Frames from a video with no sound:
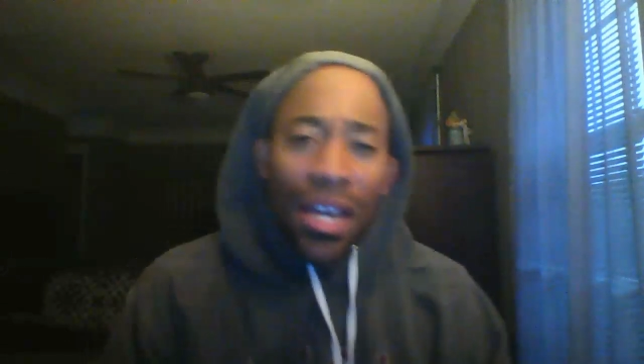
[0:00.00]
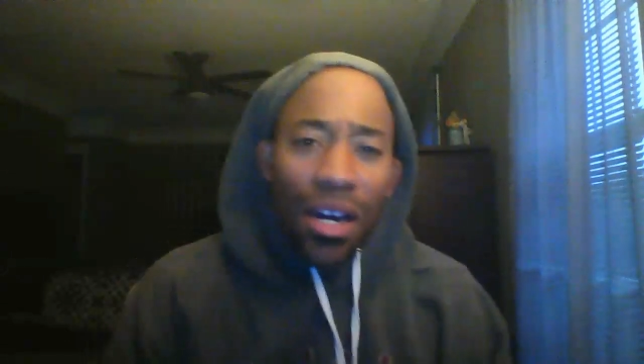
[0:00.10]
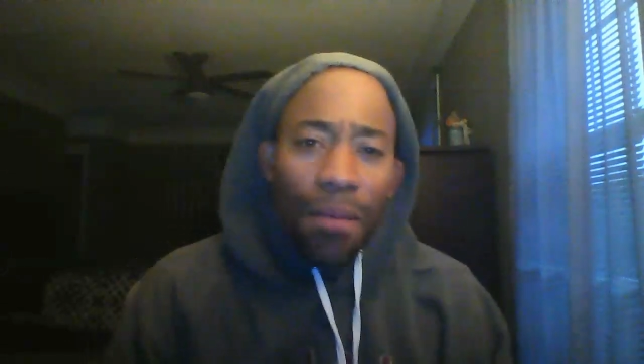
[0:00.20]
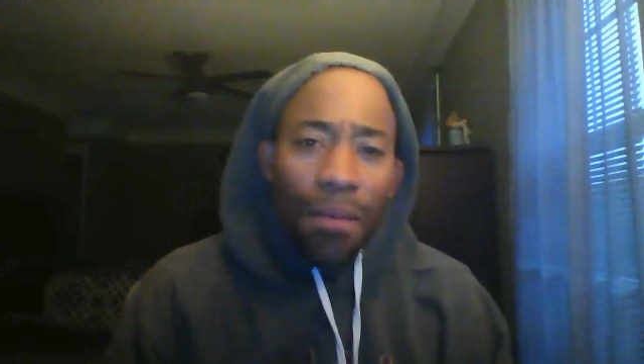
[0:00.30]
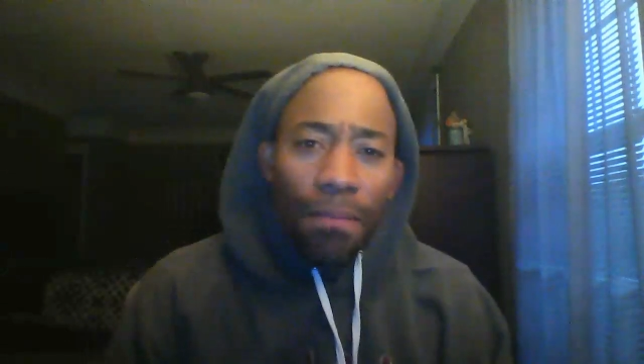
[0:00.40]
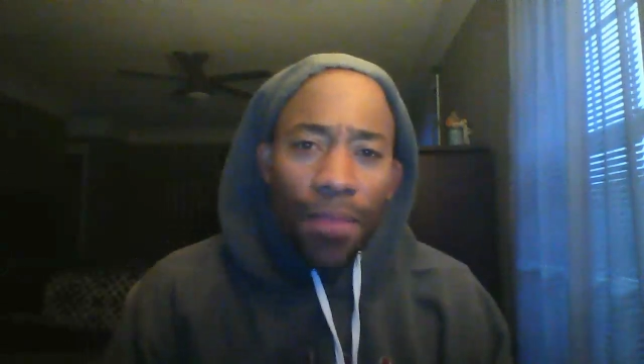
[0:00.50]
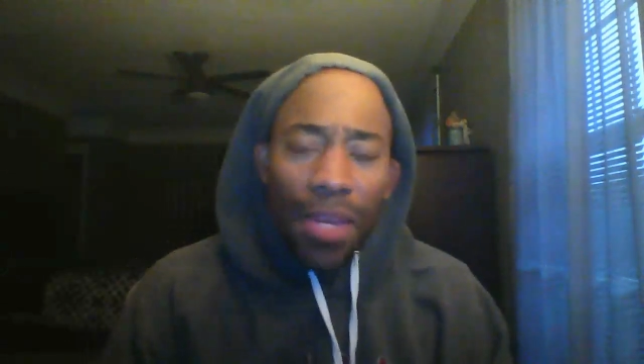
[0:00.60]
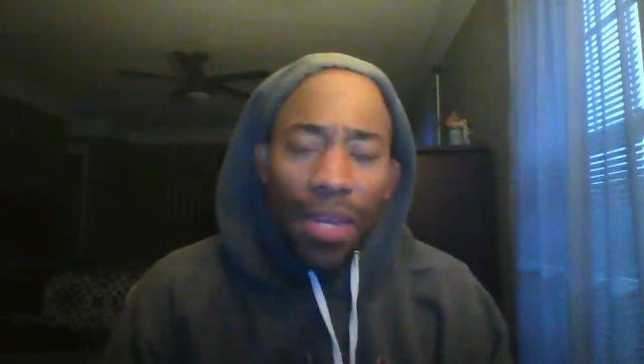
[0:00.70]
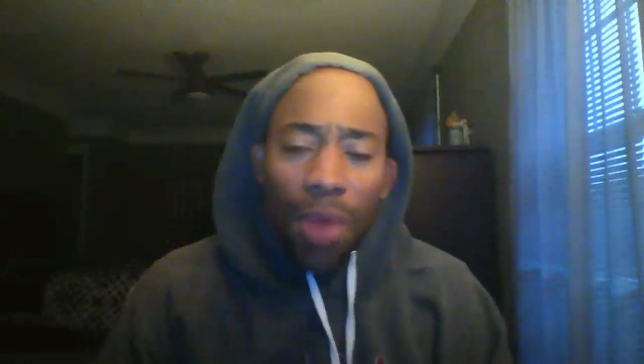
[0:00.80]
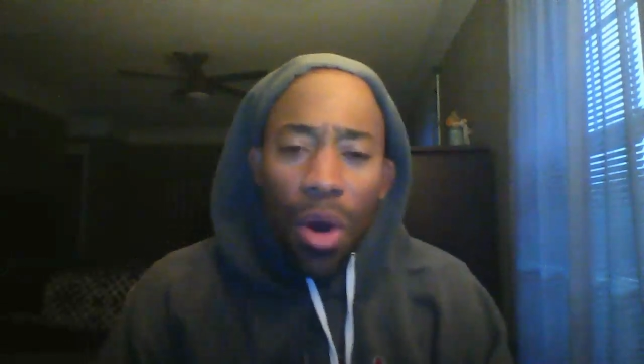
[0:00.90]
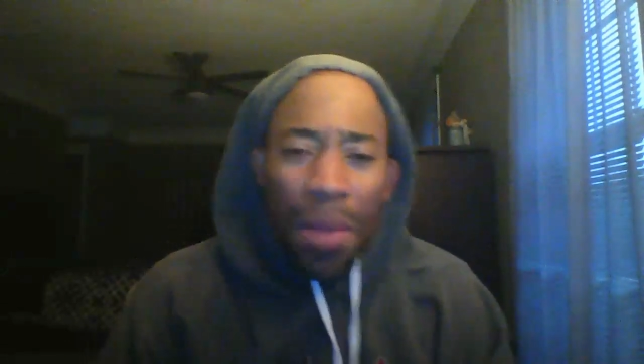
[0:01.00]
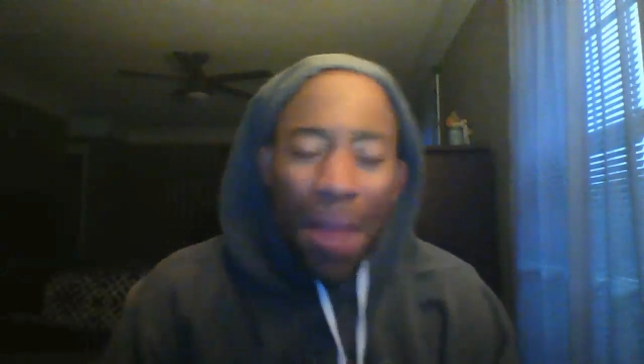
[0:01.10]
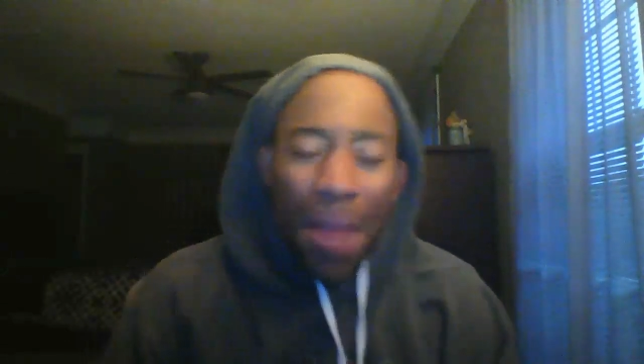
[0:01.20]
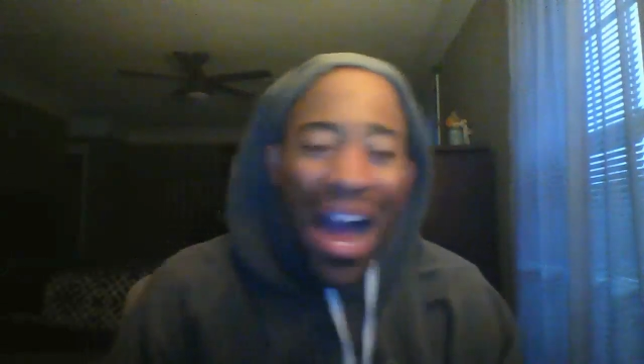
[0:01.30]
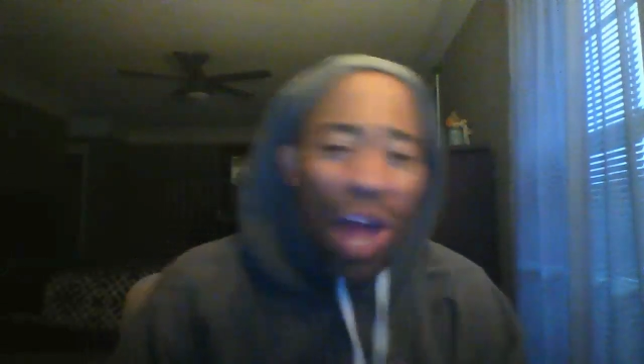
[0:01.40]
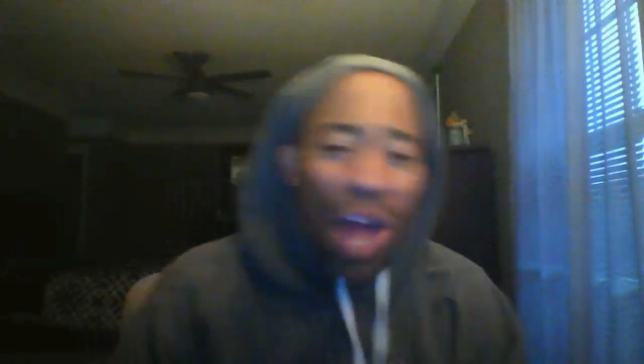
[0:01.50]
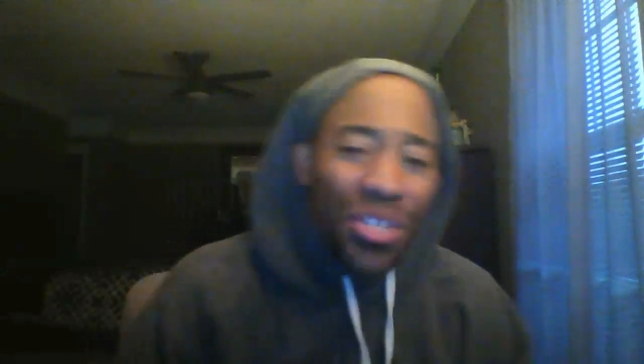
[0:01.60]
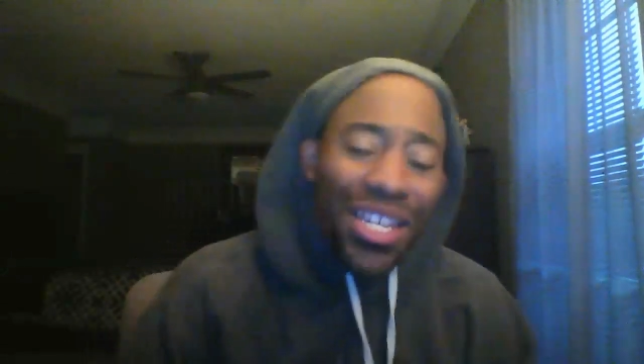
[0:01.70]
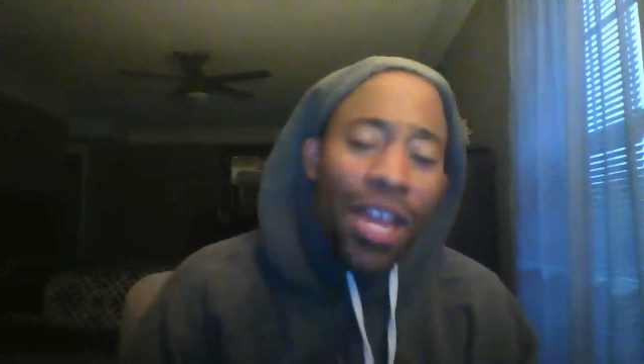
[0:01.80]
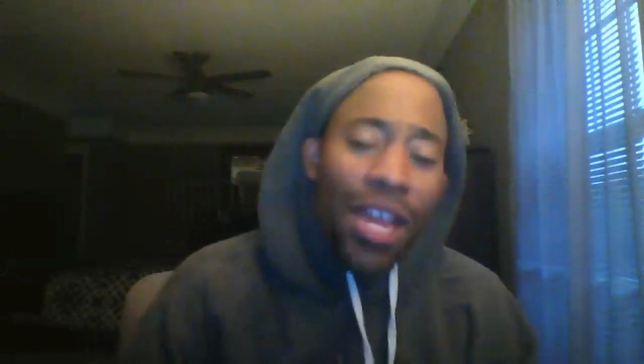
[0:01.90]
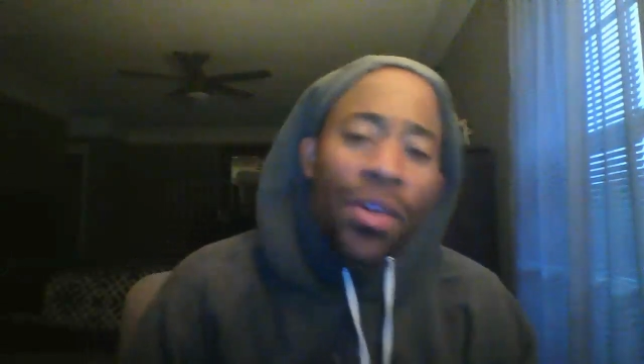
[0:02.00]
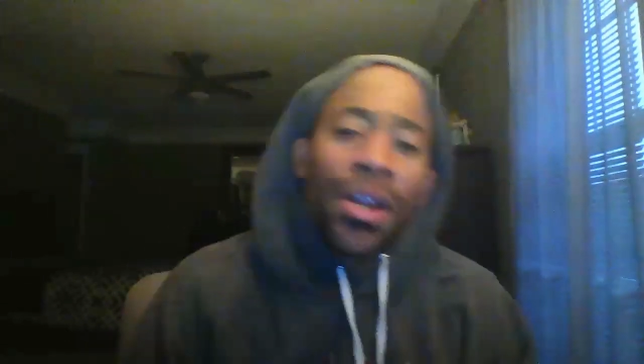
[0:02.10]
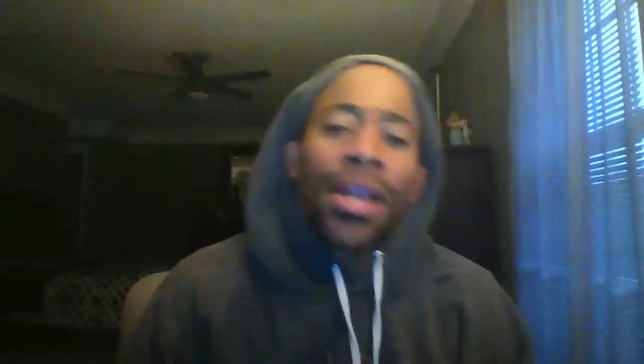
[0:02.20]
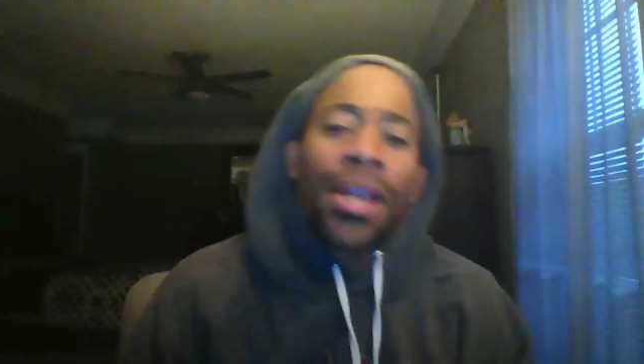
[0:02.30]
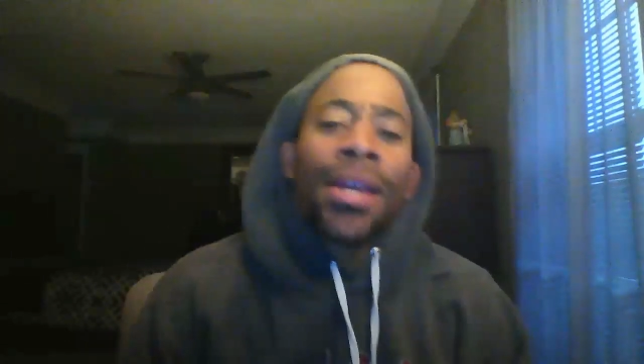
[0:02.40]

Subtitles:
getting them all compiled together.